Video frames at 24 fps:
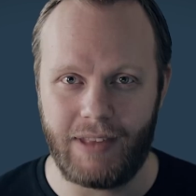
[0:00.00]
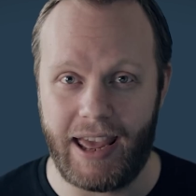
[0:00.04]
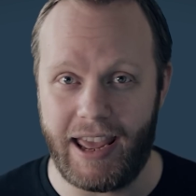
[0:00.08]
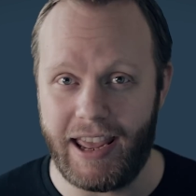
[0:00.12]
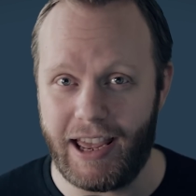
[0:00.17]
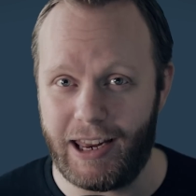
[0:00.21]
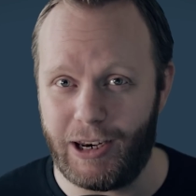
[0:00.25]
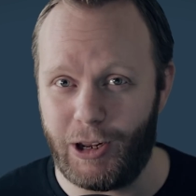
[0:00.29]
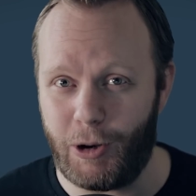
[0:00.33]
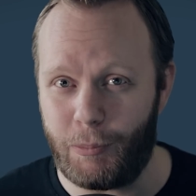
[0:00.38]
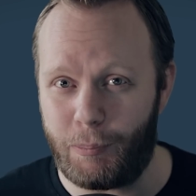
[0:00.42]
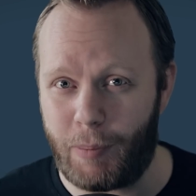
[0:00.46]
Hey
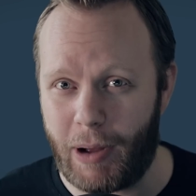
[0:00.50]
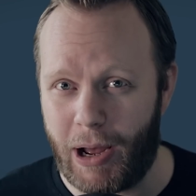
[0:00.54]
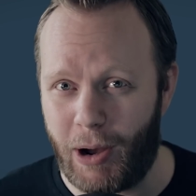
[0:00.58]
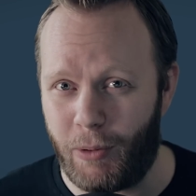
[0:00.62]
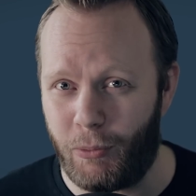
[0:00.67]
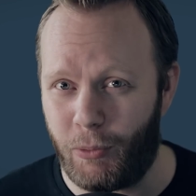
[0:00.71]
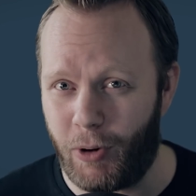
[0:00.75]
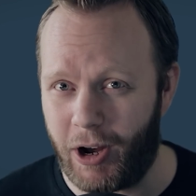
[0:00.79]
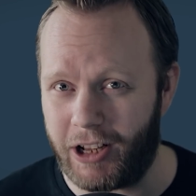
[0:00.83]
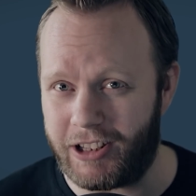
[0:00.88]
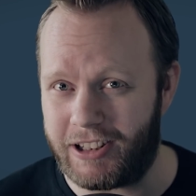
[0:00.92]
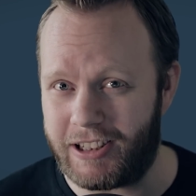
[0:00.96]
allihopa,
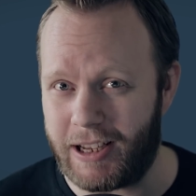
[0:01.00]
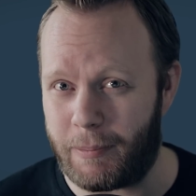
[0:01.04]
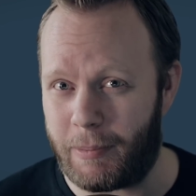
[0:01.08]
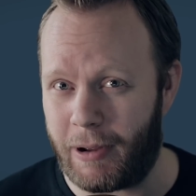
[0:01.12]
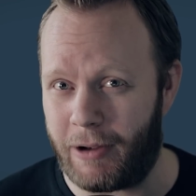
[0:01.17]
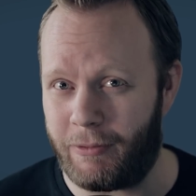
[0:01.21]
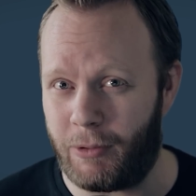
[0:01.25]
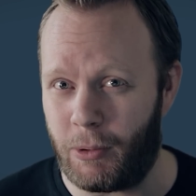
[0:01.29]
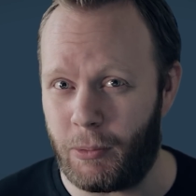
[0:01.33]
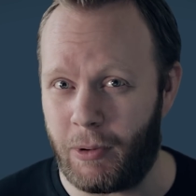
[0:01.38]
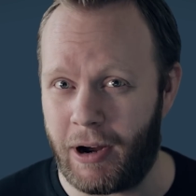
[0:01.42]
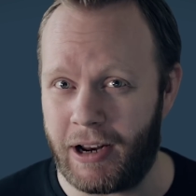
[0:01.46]
what's up
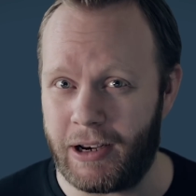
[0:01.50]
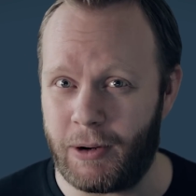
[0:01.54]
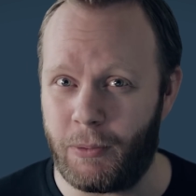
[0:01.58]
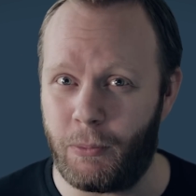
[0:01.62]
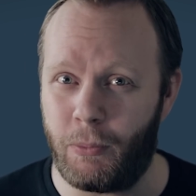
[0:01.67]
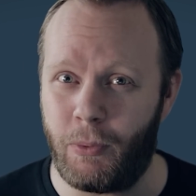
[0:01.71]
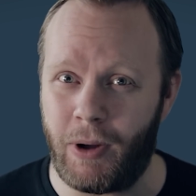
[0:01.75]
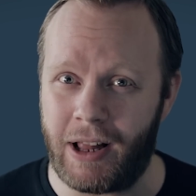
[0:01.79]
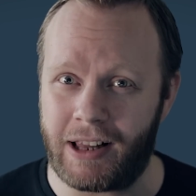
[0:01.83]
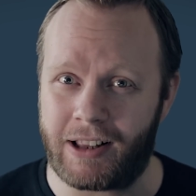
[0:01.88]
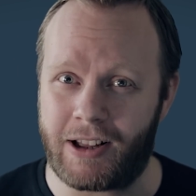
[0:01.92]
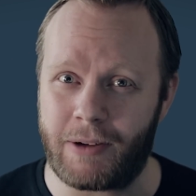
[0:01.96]
everyone
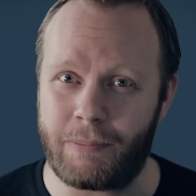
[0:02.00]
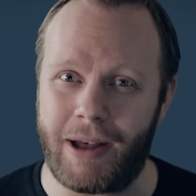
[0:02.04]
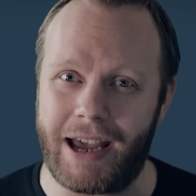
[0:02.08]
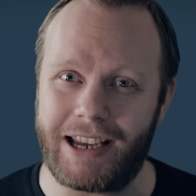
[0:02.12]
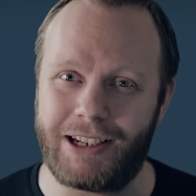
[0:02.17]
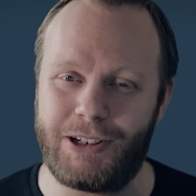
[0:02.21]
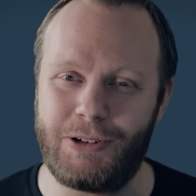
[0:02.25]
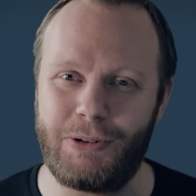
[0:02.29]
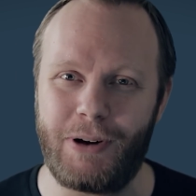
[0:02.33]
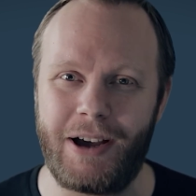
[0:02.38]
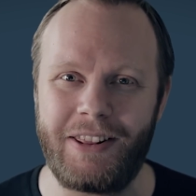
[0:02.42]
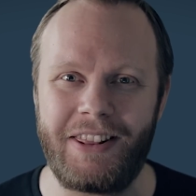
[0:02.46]
and welcome
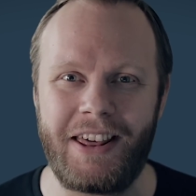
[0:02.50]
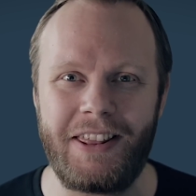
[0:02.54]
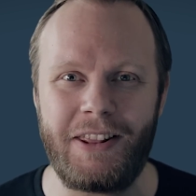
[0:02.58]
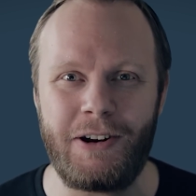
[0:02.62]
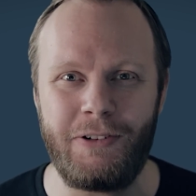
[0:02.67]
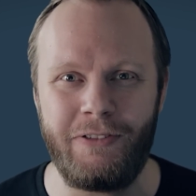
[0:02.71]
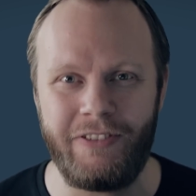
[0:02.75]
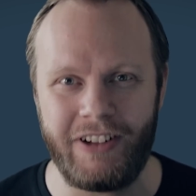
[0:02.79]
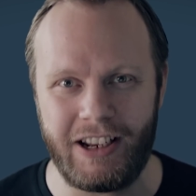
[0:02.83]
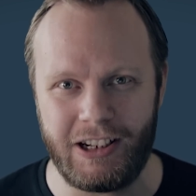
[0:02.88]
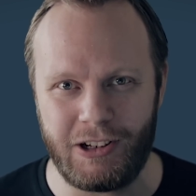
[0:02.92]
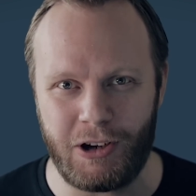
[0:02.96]
back to another
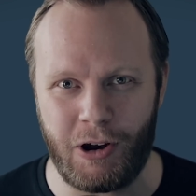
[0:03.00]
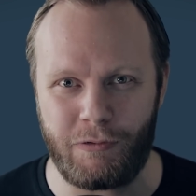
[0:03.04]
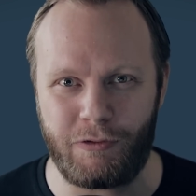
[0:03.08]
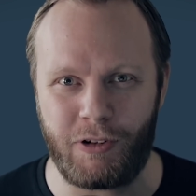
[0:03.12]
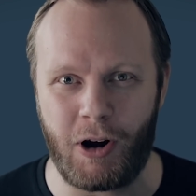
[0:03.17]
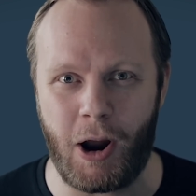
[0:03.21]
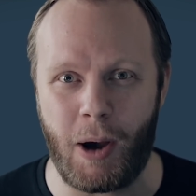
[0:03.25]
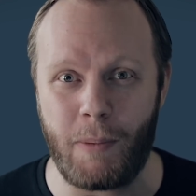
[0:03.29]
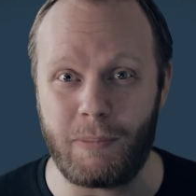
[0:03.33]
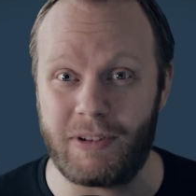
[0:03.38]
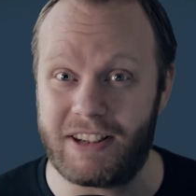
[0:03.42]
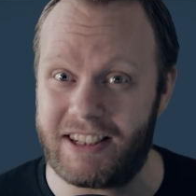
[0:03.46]
video
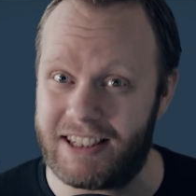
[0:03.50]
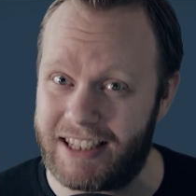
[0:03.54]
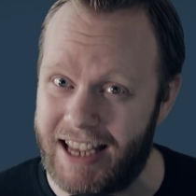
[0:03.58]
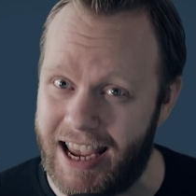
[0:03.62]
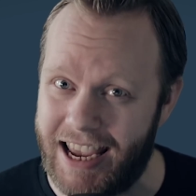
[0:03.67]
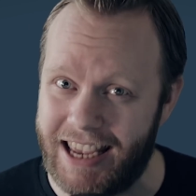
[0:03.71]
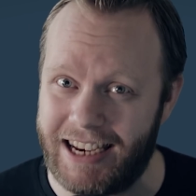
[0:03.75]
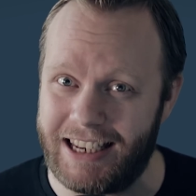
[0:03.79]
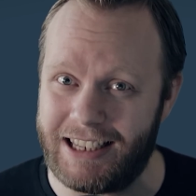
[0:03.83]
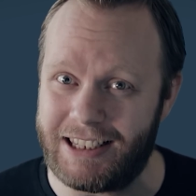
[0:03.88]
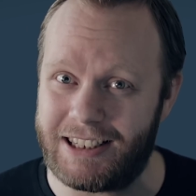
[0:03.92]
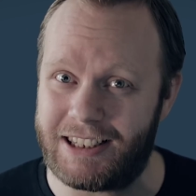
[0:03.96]
from
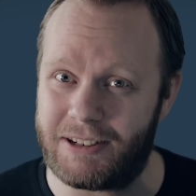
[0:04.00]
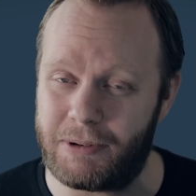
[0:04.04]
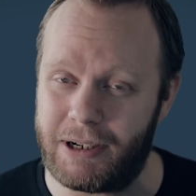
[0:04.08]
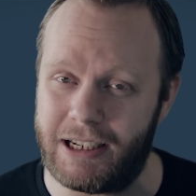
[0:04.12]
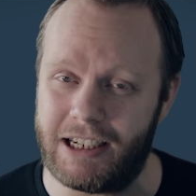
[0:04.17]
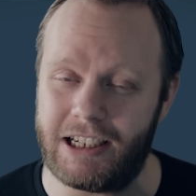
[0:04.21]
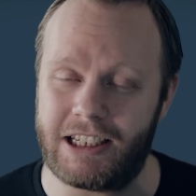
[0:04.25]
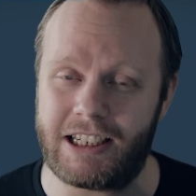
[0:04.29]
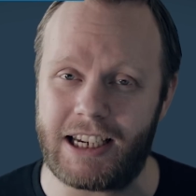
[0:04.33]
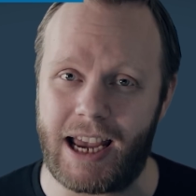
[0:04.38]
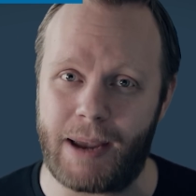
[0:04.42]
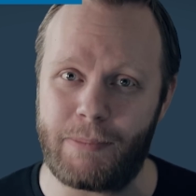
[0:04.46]
Say It in Swedish.